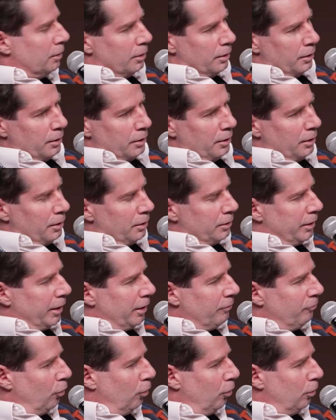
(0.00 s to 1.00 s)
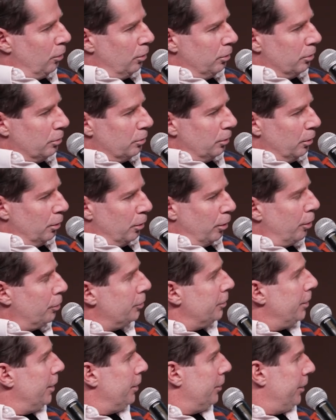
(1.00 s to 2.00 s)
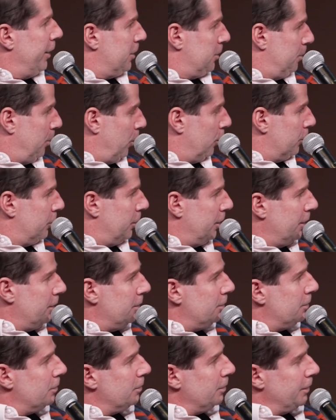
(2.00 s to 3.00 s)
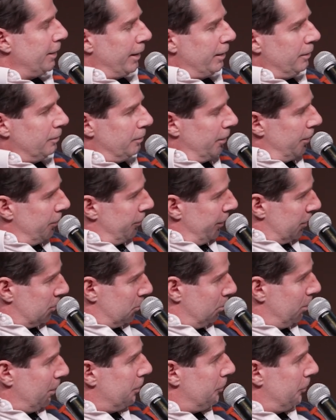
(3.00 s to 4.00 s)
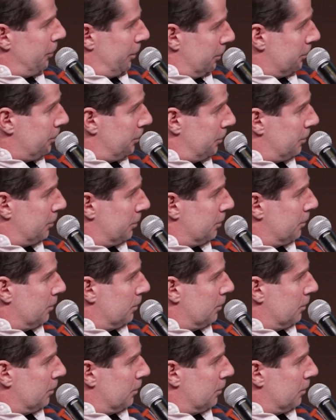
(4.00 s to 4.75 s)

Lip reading: they've all learned their expertise, gained their experience